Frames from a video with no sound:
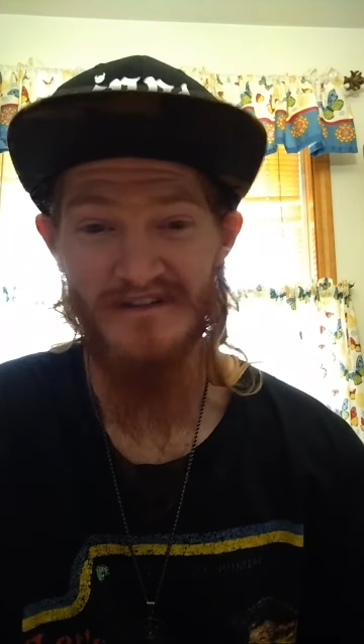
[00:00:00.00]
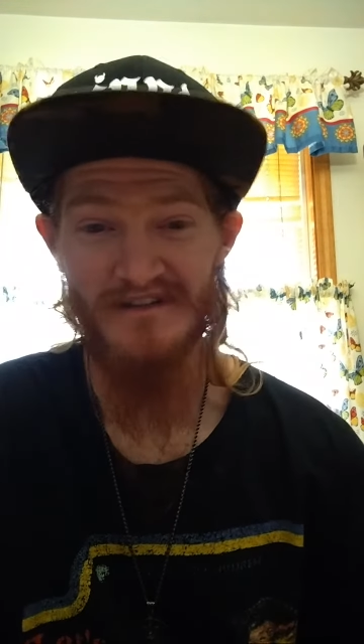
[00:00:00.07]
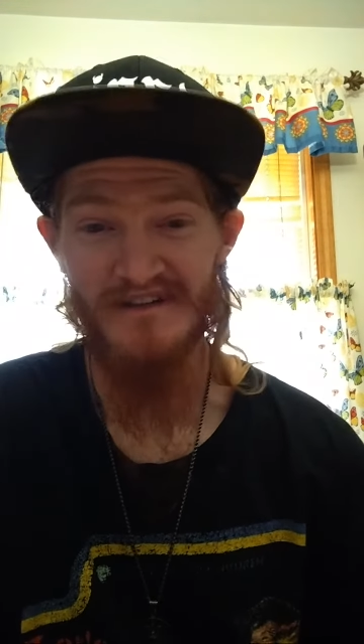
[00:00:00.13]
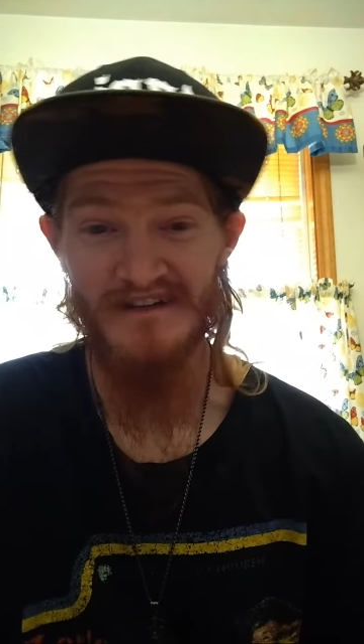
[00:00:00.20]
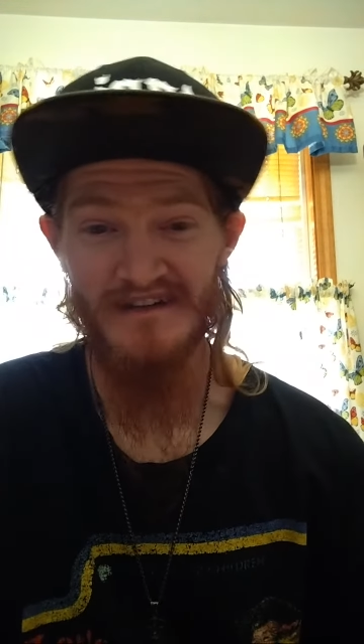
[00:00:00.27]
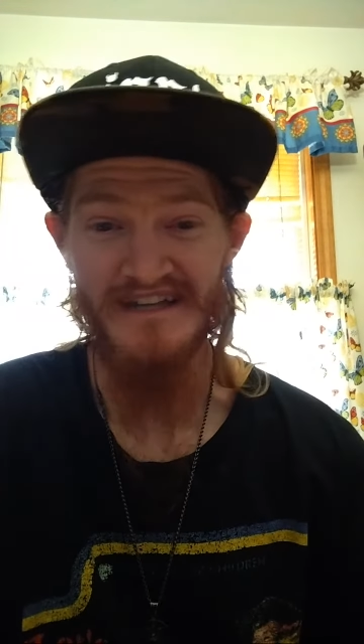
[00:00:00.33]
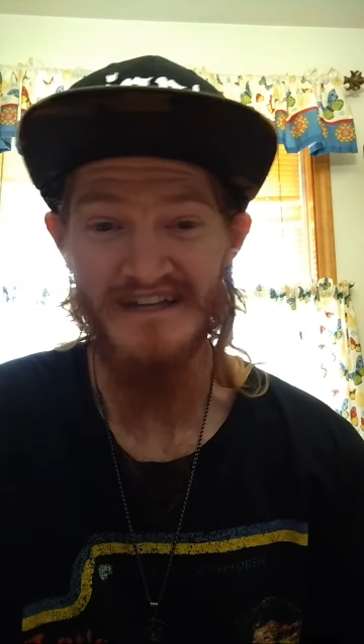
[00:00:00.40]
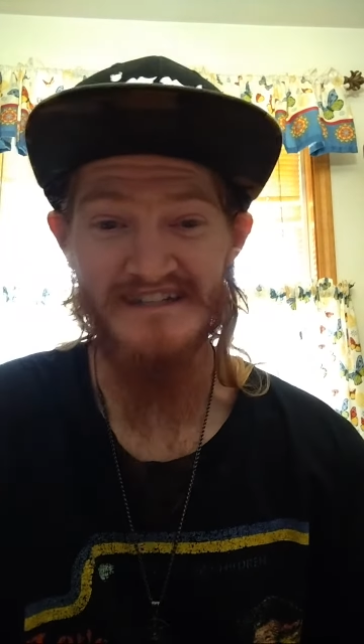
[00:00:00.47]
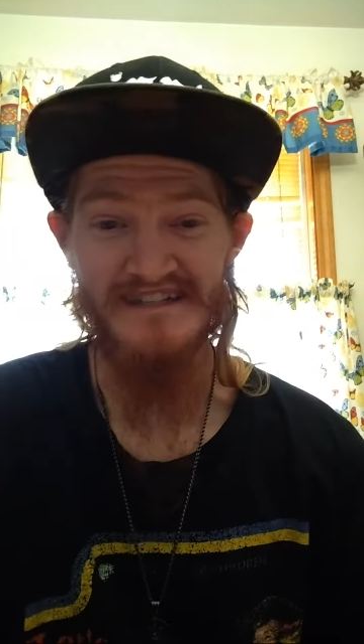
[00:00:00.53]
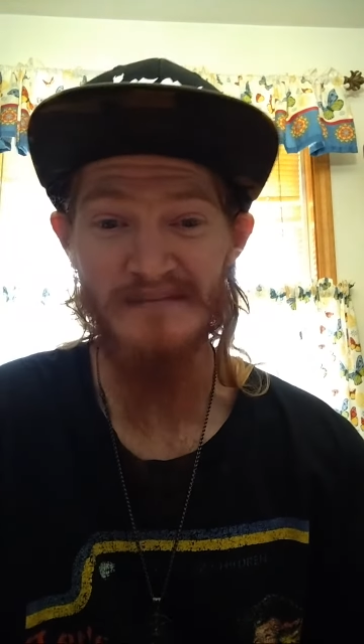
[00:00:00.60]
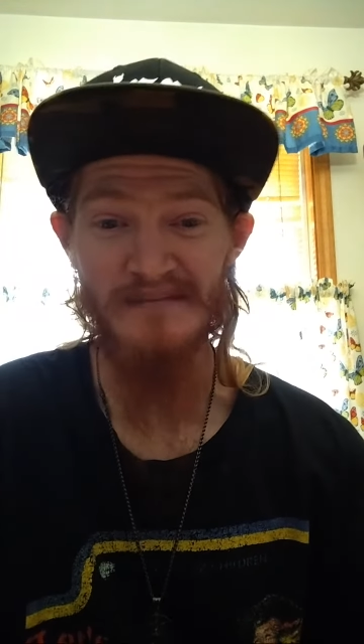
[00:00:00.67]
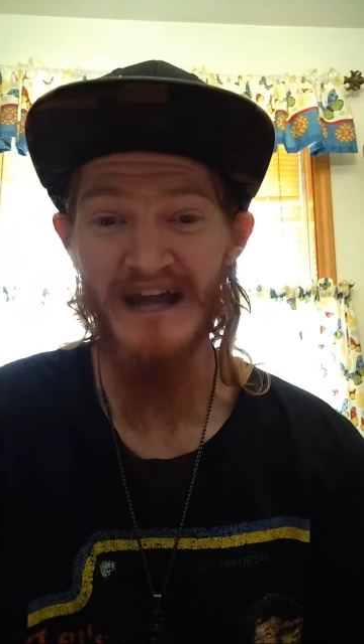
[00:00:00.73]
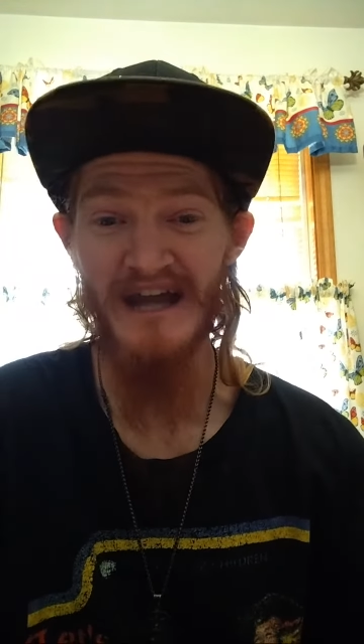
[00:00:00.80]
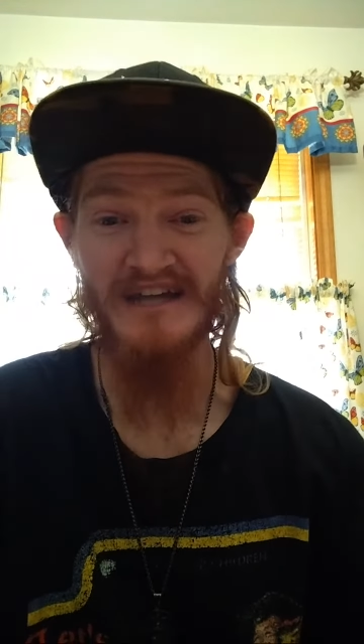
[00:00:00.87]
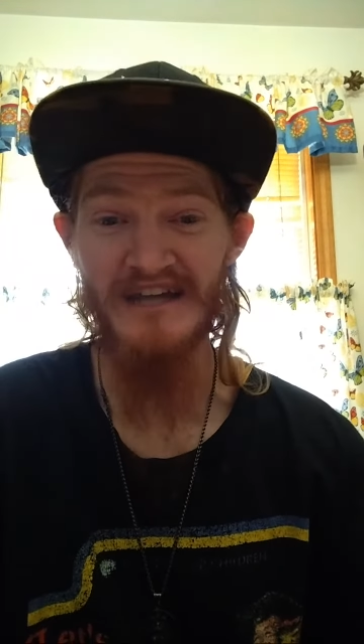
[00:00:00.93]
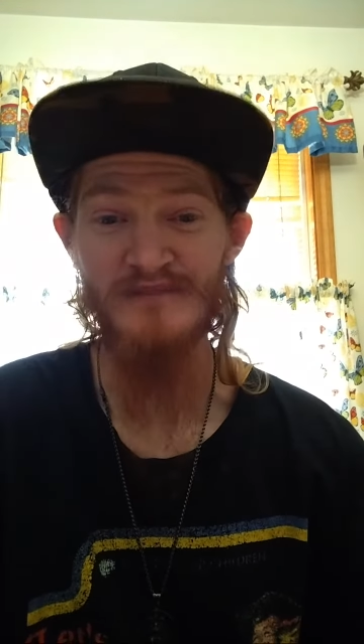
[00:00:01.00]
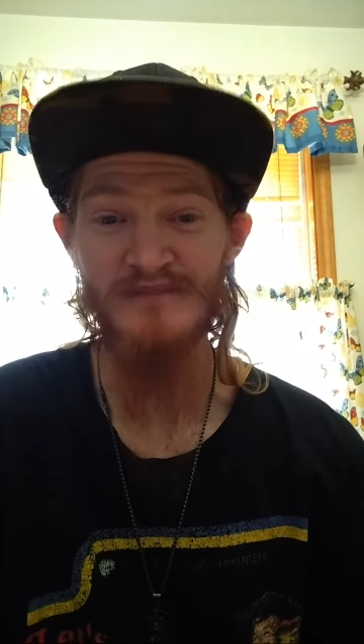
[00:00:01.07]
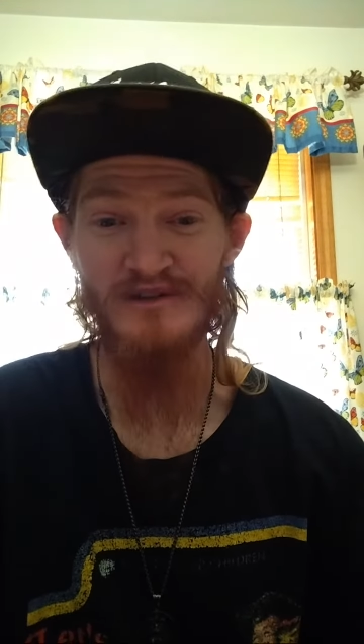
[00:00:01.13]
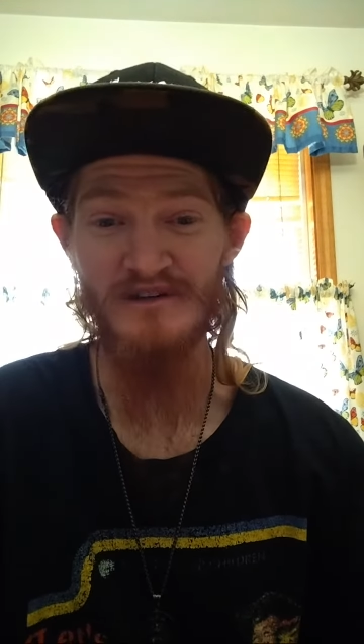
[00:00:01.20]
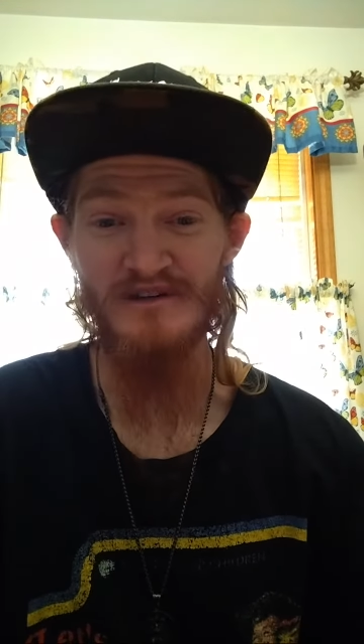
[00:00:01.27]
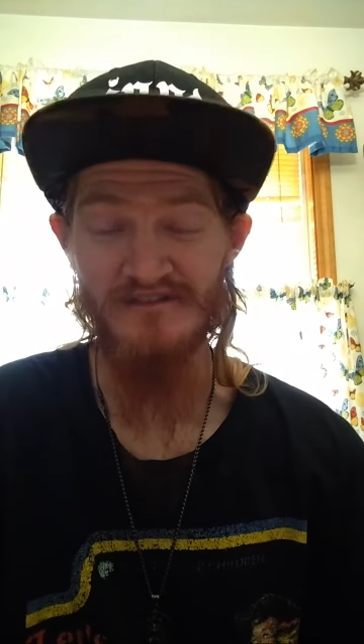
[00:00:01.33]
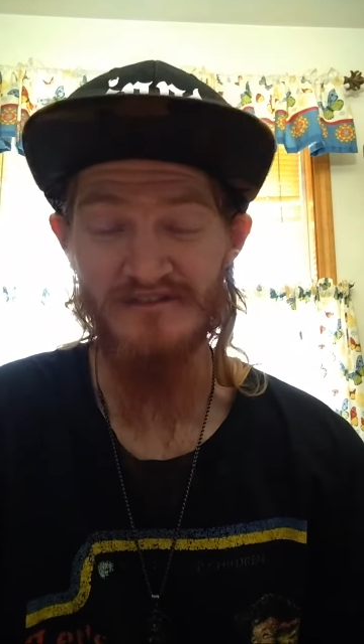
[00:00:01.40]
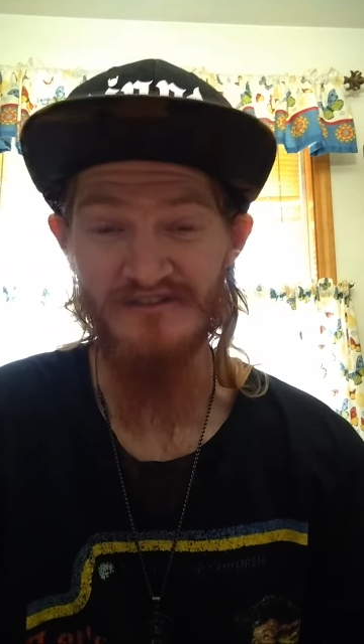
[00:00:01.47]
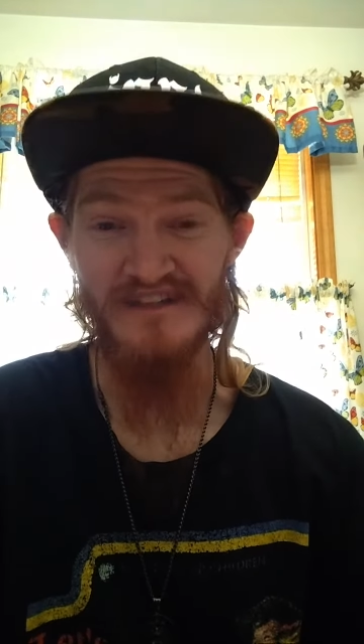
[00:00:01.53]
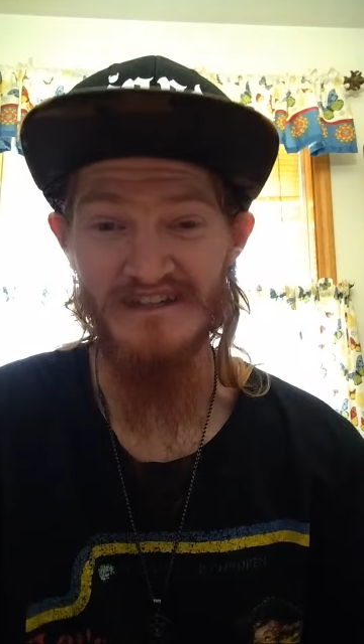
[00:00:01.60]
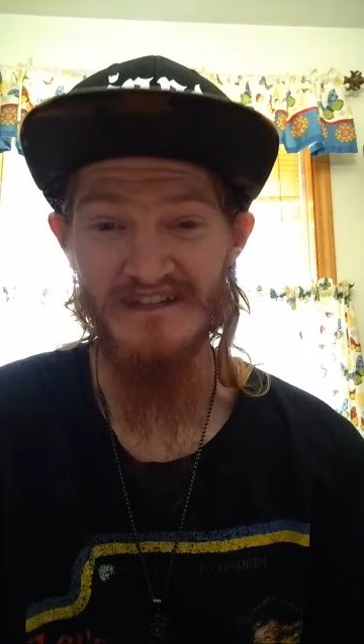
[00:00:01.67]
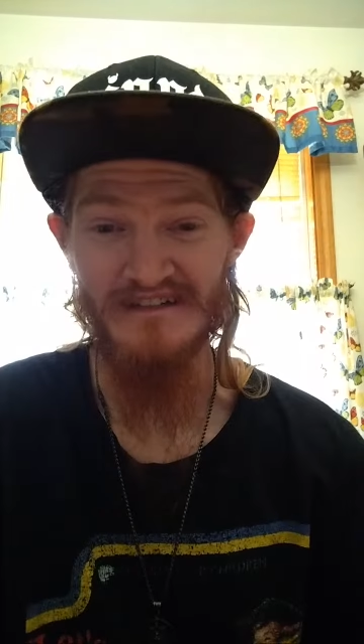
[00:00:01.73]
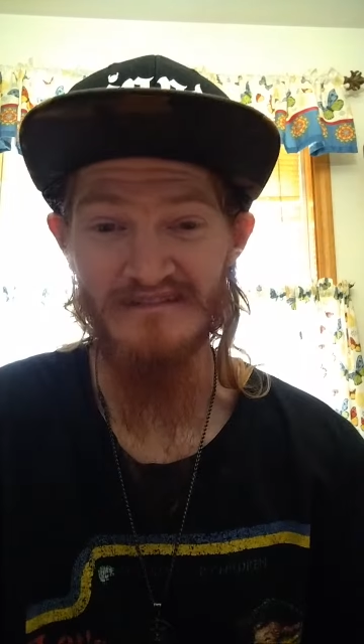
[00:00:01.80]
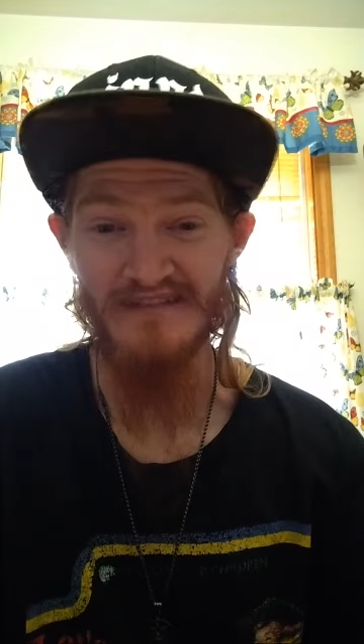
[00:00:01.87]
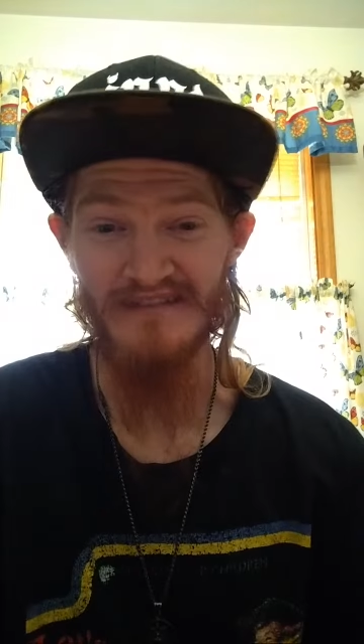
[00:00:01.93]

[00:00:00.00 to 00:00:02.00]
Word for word: It's in my community feed.